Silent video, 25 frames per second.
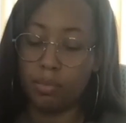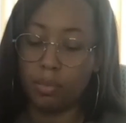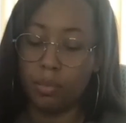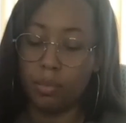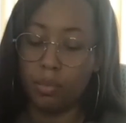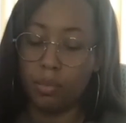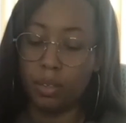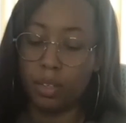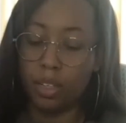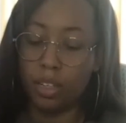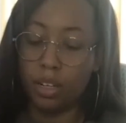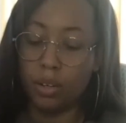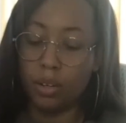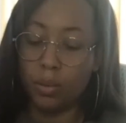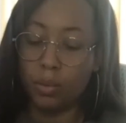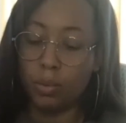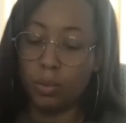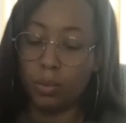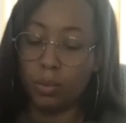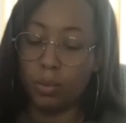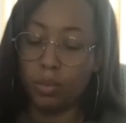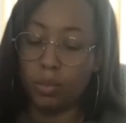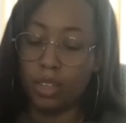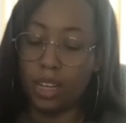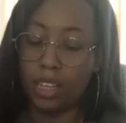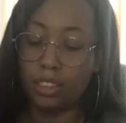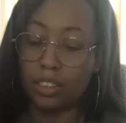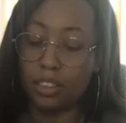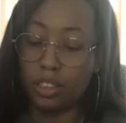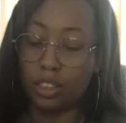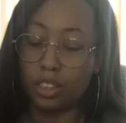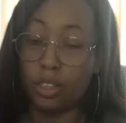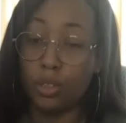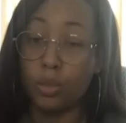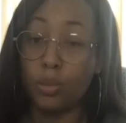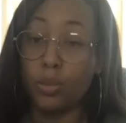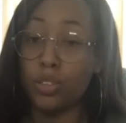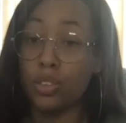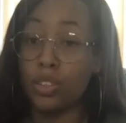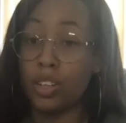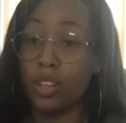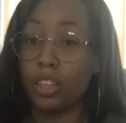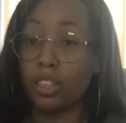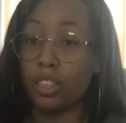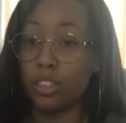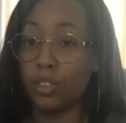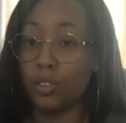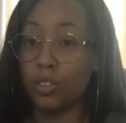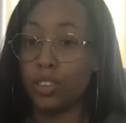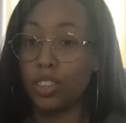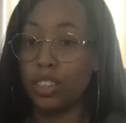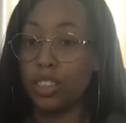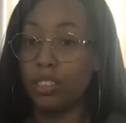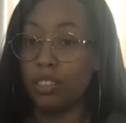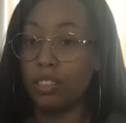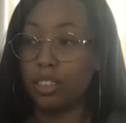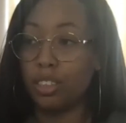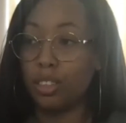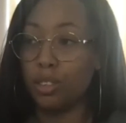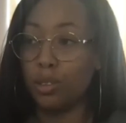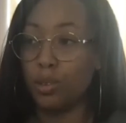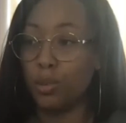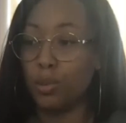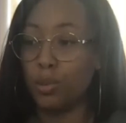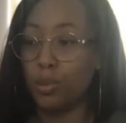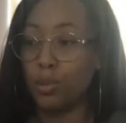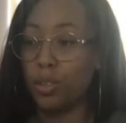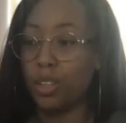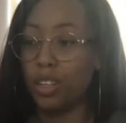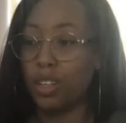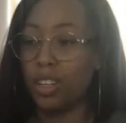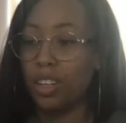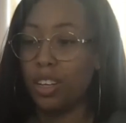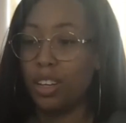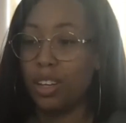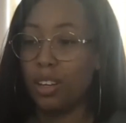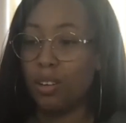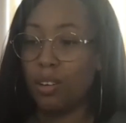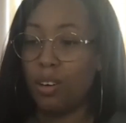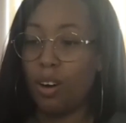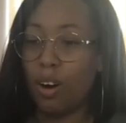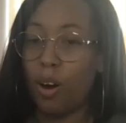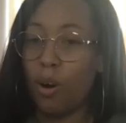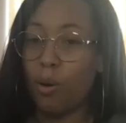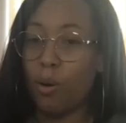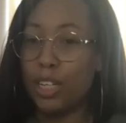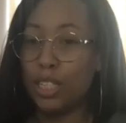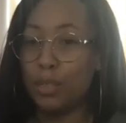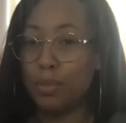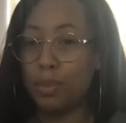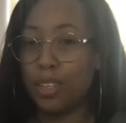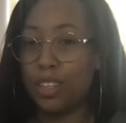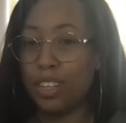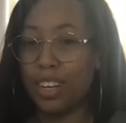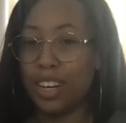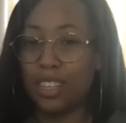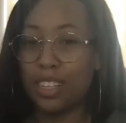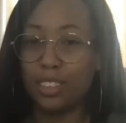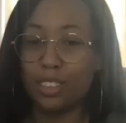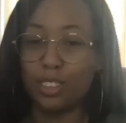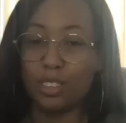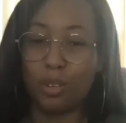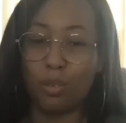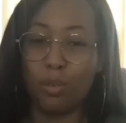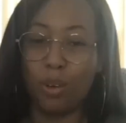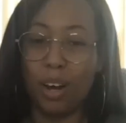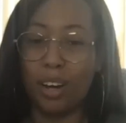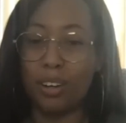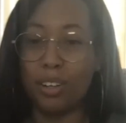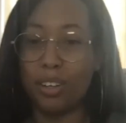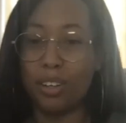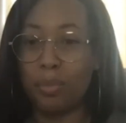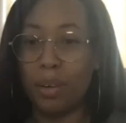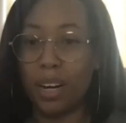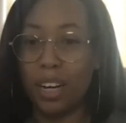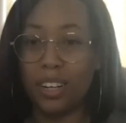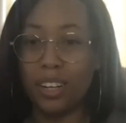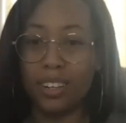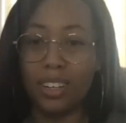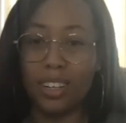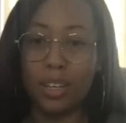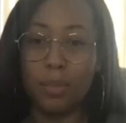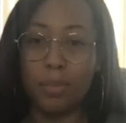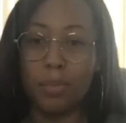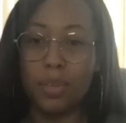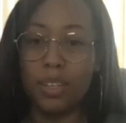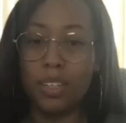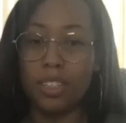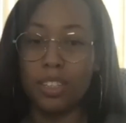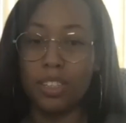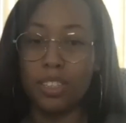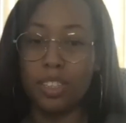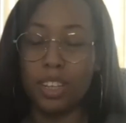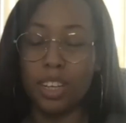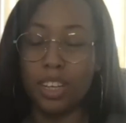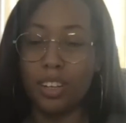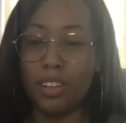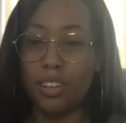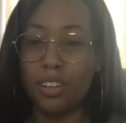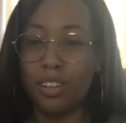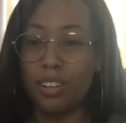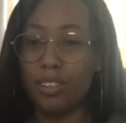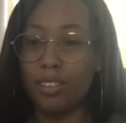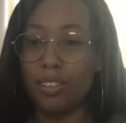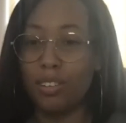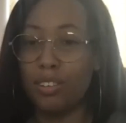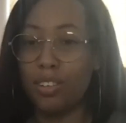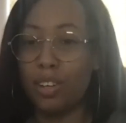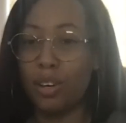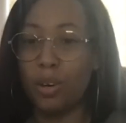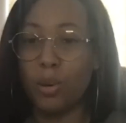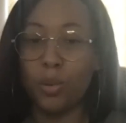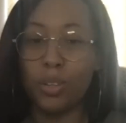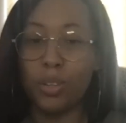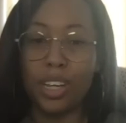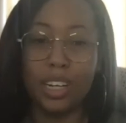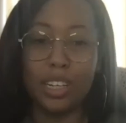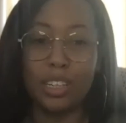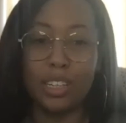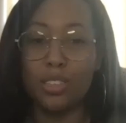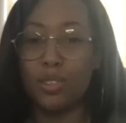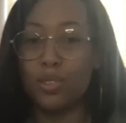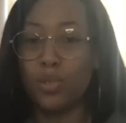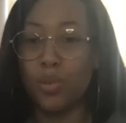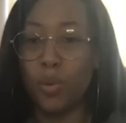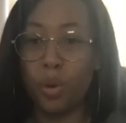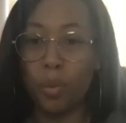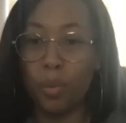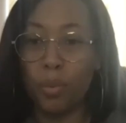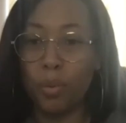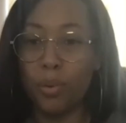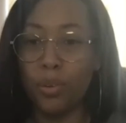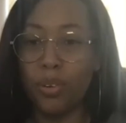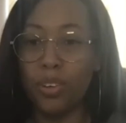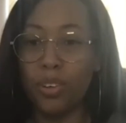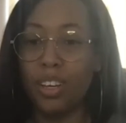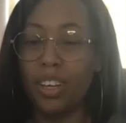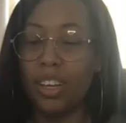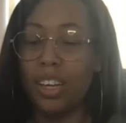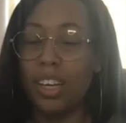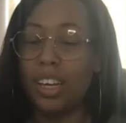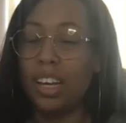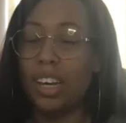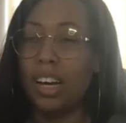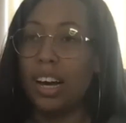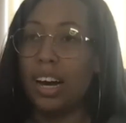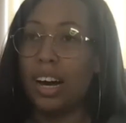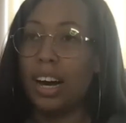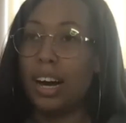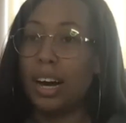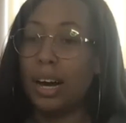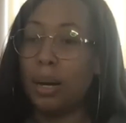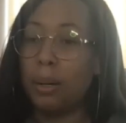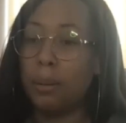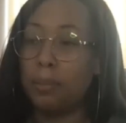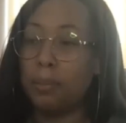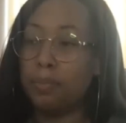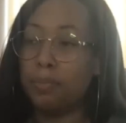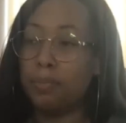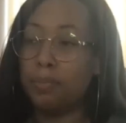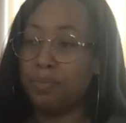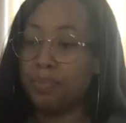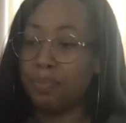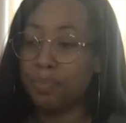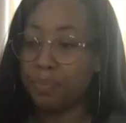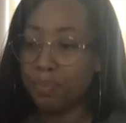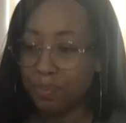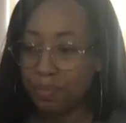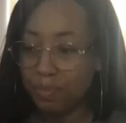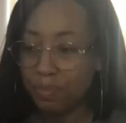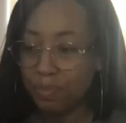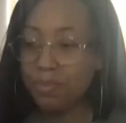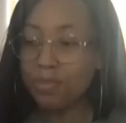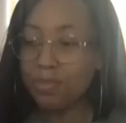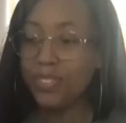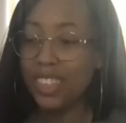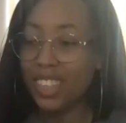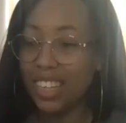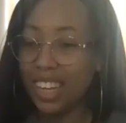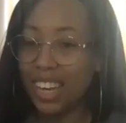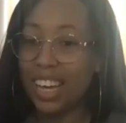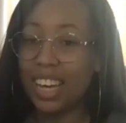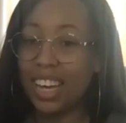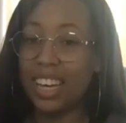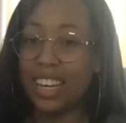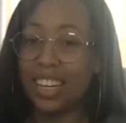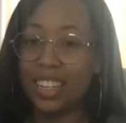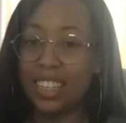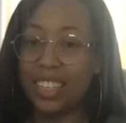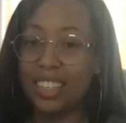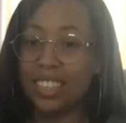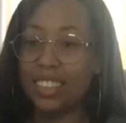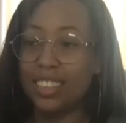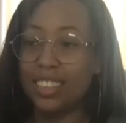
you know, that's a huge luxury to always be kind of surrounded by your image and know that it's normal. Um, yeah, yeah. And